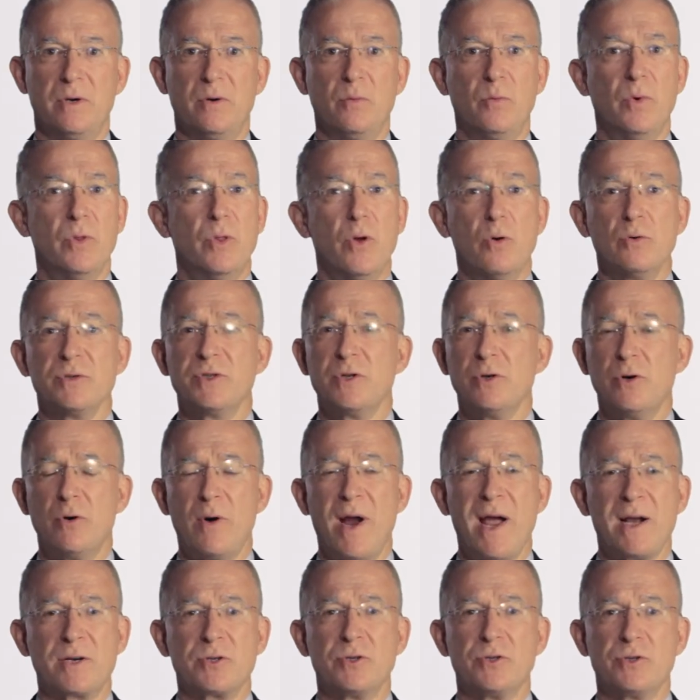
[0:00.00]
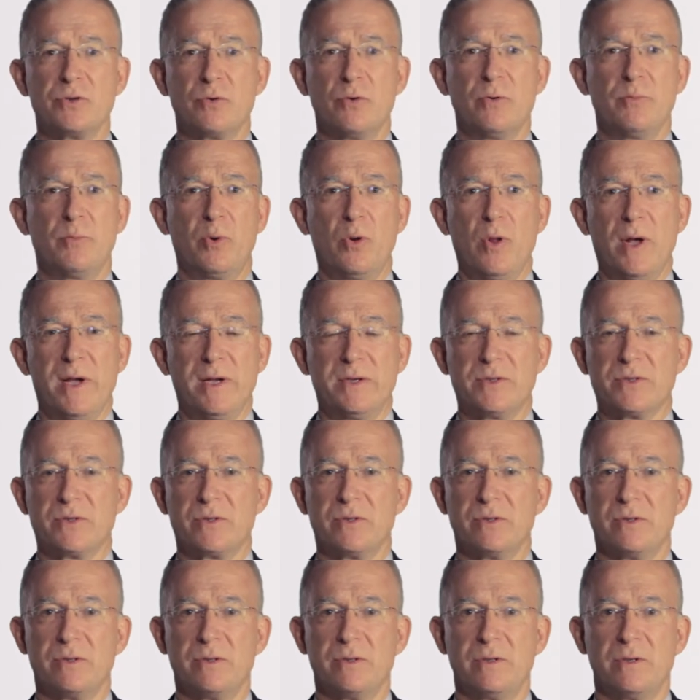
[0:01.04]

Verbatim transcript: When those interactions are in place,